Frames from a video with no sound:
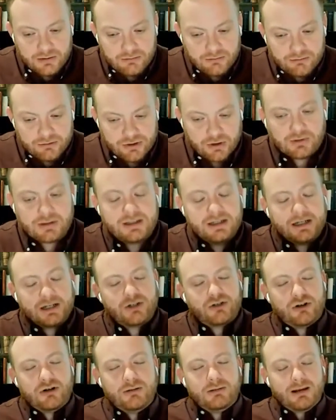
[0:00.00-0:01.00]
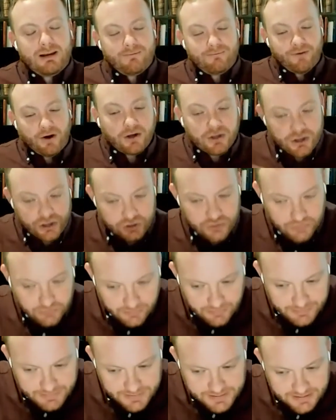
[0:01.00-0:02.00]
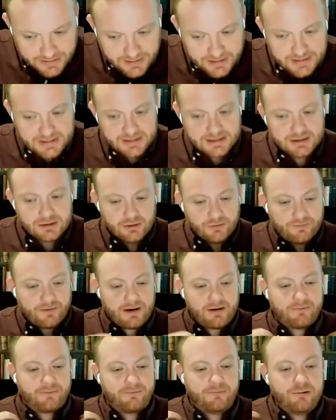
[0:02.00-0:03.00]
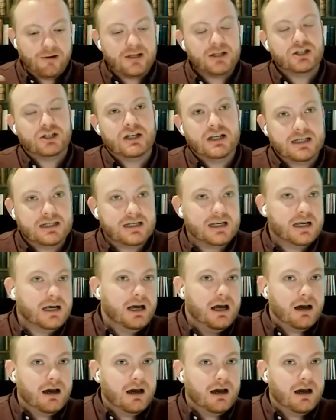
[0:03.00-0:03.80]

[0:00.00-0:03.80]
resulted in extremely functional websites and sort of very rigid,